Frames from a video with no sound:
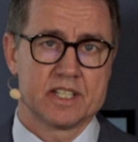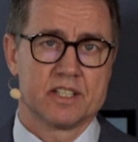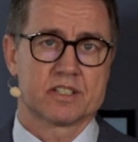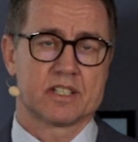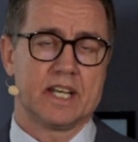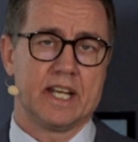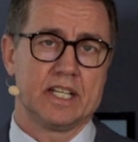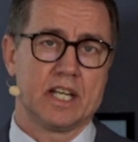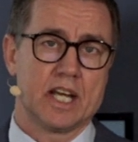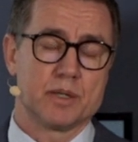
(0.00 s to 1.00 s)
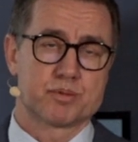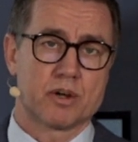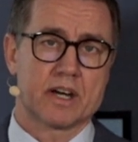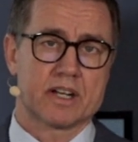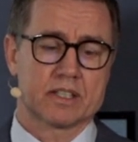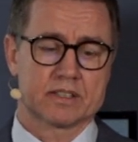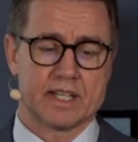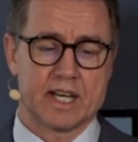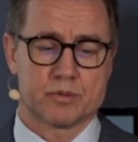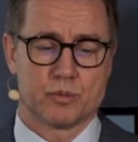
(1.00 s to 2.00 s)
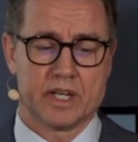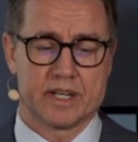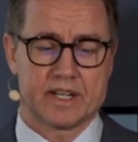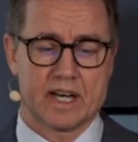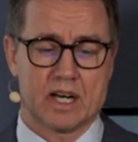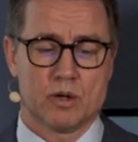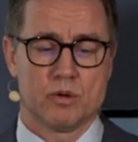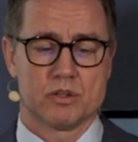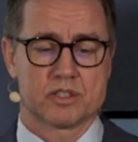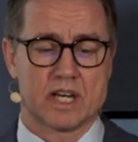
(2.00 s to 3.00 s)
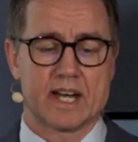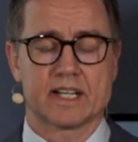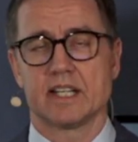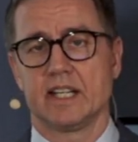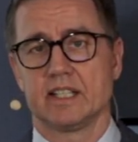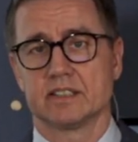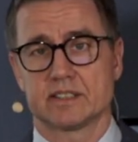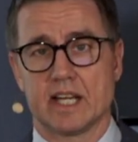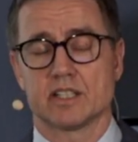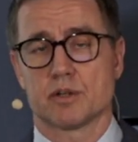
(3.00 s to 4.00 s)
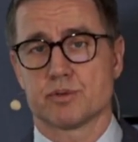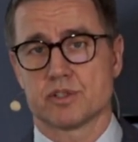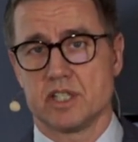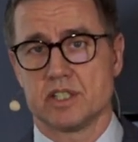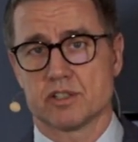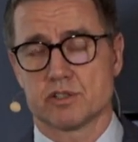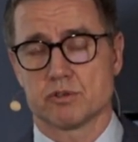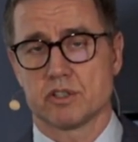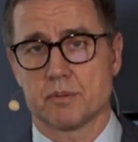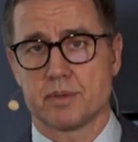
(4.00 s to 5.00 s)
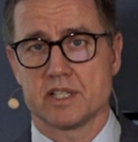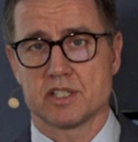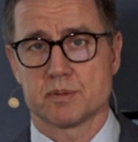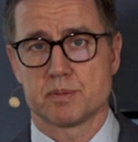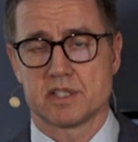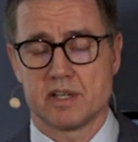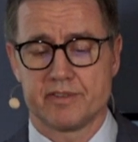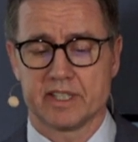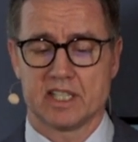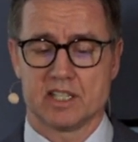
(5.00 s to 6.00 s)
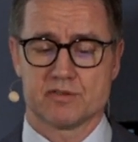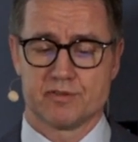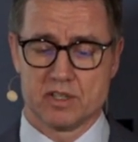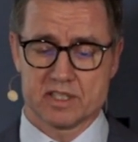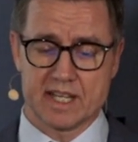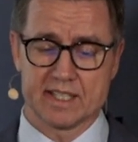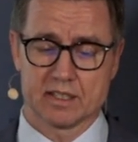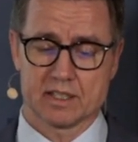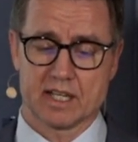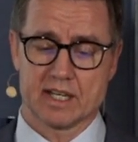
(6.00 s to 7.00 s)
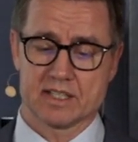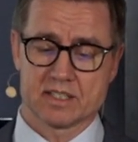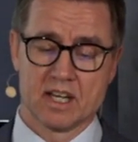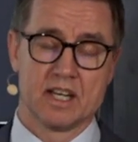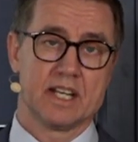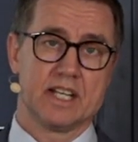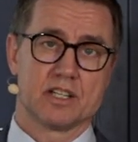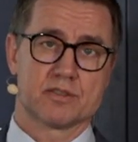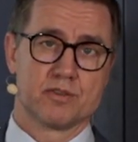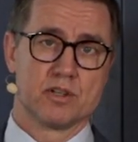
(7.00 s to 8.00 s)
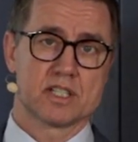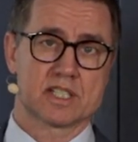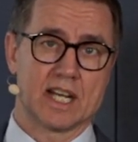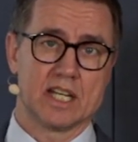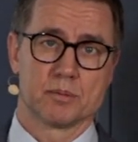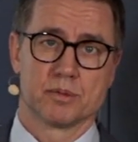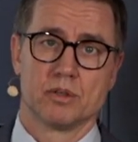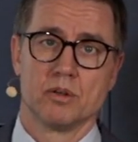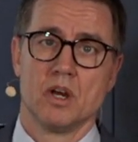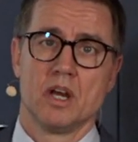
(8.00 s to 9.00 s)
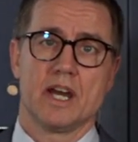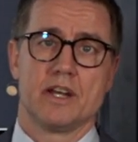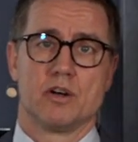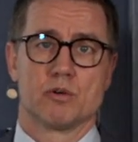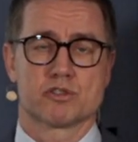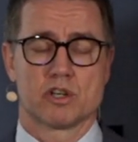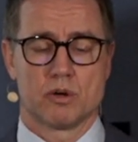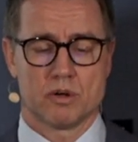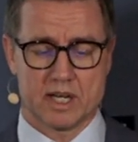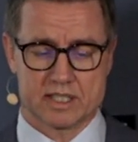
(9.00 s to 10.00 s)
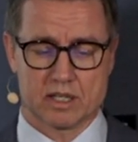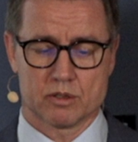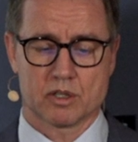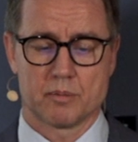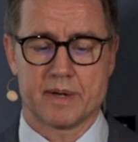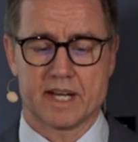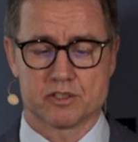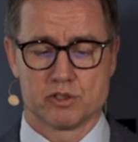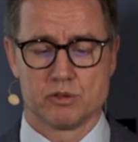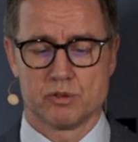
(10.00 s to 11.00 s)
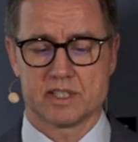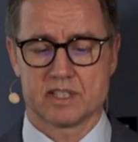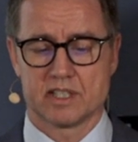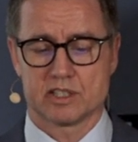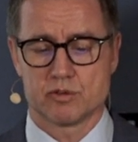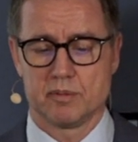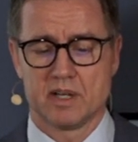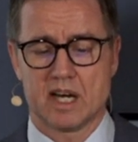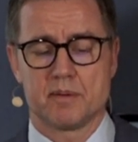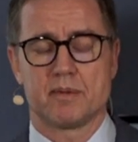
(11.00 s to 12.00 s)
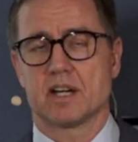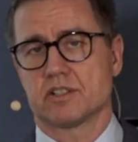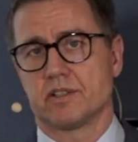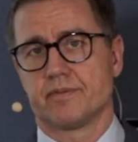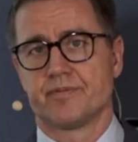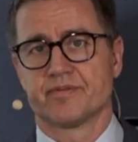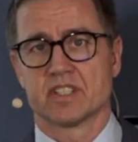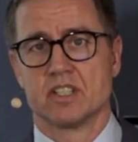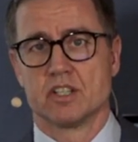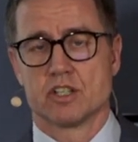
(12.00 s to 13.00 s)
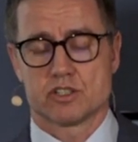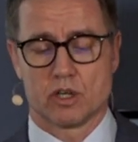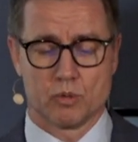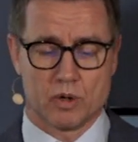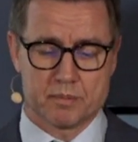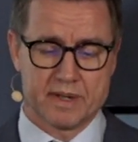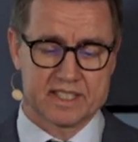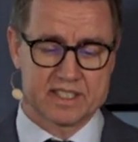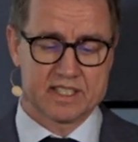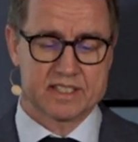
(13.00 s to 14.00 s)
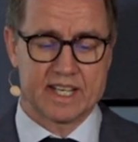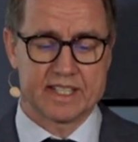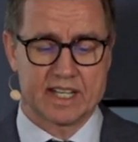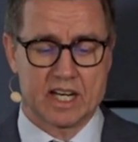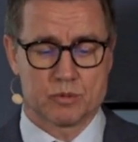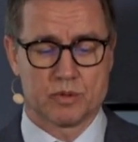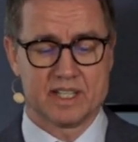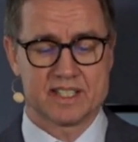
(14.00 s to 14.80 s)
is a product that we are now targeting standard procedure. So it's not patient-specific. It is fully standardized. It is fully scalable. And also, as I will come back to, it's an extremely high margin. So what makes this stand out? Well,